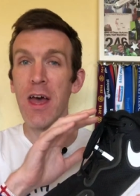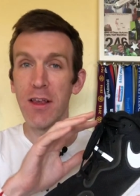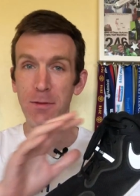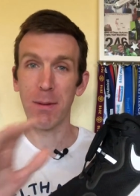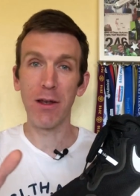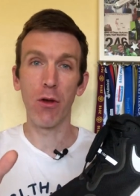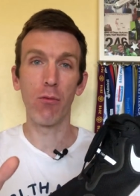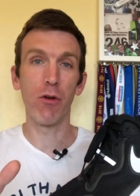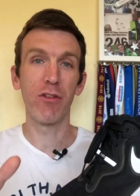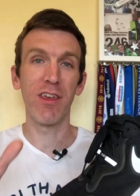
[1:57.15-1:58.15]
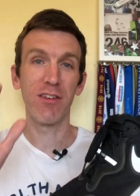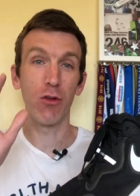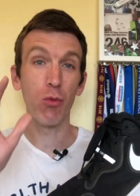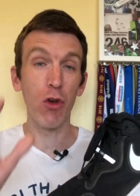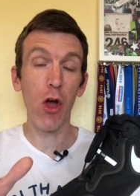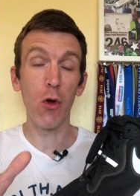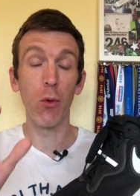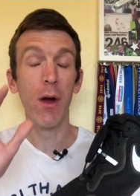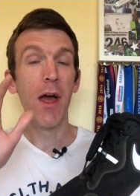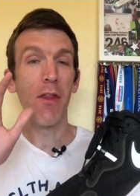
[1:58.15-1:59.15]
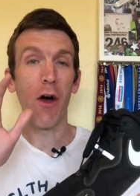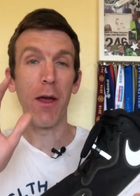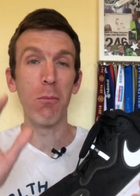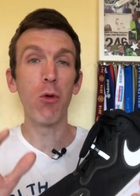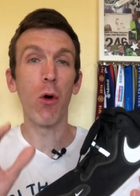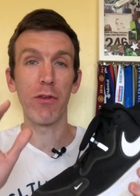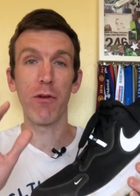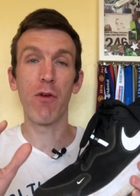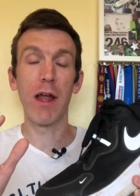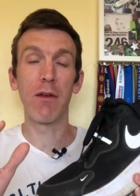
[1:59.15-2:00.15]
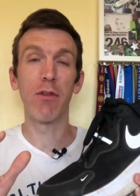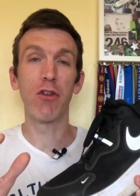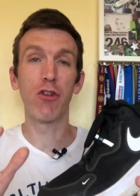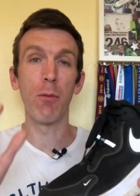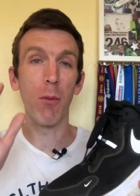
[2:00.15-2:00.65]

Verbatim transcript: speed and long run test, you'll know that I am not a fan of this shoe,